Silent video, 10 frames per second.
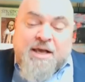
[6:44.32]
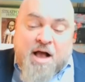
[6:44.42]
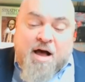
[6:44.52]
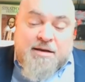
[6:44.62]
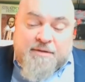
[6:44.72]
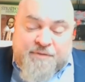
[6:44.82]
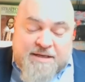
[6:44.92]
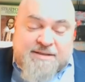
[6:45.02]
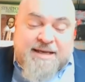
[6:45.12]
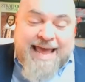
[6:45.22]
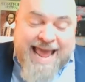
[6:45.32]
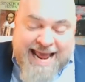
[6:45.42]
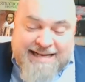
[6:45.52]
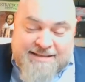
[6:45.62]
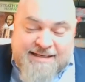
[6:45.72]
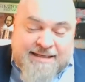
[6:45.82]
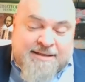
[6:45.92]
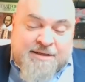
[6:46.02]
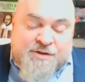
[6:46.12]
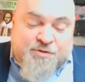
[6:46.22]
All of this aids in
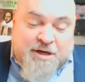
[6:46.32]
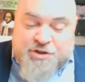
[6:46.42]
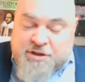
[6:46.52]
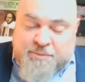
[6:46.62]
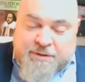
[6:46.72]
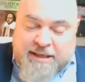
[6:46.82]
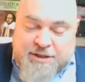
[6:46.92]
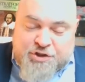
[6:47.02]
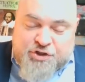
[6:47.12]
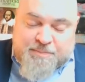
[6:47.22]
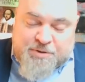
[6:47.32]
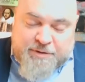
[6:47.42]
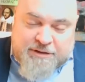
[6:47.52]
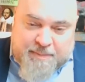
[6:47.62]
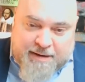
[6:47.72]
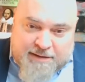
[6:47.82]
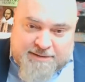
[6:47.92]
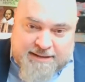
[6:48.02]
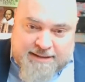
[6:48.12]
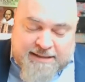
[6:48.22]
the destruction of the relationship between the parents
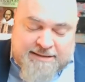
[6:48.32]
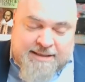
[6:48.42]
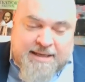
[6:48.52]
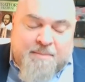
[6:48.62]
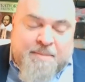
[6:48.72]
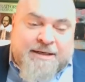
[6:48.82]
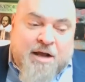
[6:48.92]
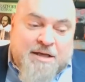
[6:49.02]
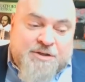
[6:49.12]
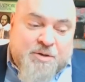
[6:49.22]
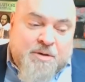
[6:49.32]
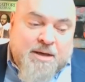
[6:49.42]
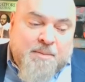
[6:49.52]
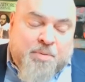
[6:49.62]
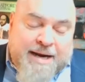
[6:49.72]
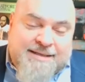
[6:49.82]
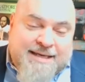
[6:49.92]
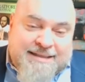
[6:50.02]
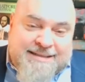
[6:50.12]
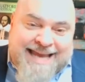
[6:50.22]
and the kids, but it also breaks
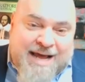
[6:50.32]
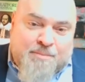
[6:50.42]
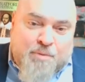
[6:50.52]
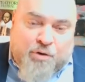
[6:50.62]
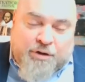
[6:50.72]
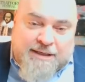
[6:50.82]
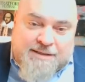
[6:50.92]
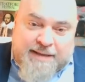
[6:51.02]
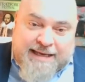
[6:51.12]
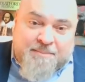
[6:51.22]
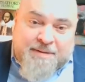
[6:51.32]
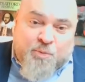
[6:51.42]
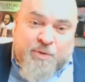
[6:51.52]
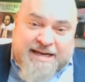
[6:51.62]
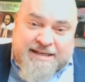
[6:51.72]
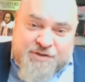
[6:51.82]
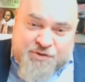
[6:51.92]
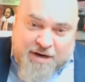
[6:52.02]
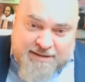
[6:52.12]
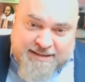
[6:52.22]
kids down morally so they can be
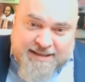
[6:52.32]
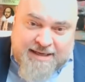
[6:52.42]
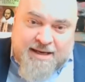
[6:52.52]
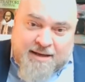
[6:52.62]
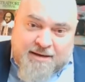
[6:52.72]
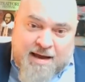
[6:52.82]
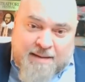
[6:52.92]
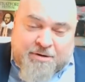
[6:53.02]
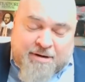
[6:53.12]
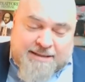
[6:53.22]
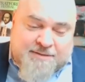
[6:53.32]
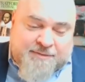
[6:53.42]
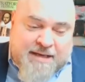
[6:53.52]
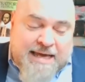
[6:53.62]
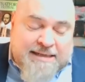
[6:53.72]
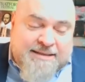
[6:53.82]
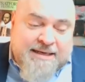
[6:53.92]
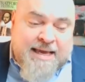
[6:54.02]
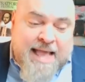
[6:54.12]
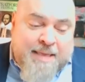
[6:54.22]
reconstructed along progressive lines.
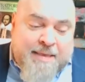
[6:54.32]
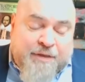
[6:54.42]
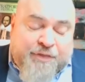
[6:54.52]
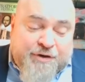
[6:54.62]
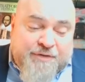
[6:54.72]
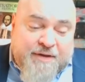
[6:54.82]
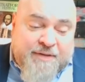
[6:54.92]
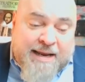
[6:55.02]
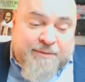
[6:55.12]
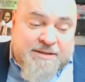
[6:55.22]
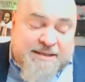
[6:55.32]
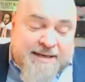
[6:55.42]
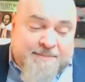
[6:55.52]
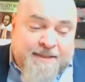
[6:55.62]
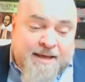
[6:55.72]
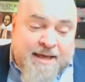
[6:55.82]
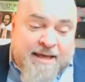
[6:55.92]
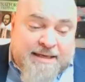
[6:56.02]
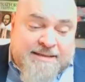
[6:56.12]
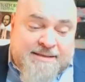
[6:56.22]
And then the third thing that I would say
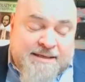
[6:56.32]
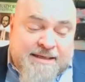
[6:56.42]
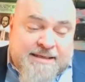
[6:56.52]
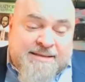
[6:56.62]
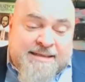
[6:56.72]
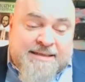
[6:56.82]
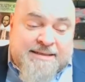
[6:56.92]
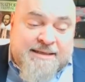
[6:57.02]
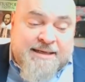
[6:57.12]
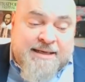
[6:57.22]
is this